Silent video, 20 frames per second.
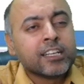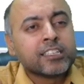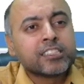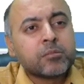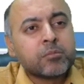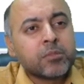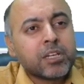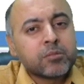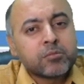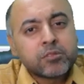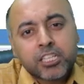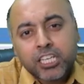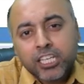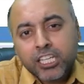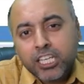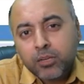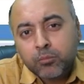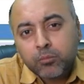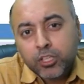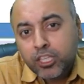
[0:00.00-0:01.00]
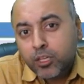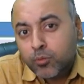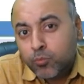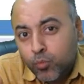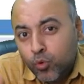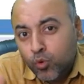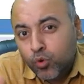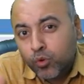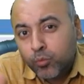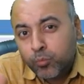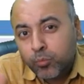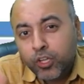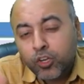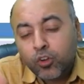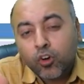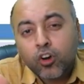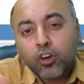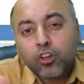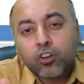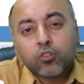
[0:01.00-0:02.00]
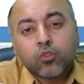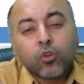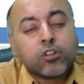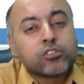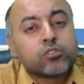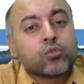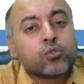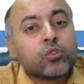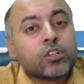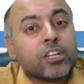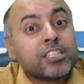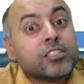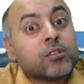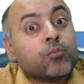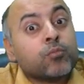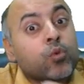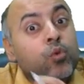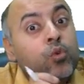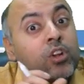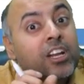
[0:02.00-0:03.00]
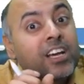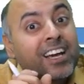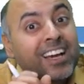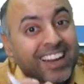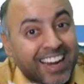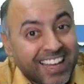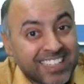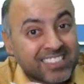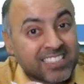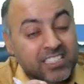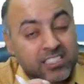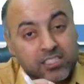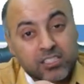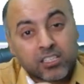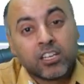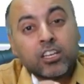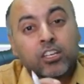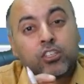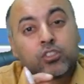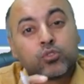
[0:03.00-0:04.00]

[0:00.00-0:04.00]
Sometimes there can be the bone pain, or also known as the bone crisis.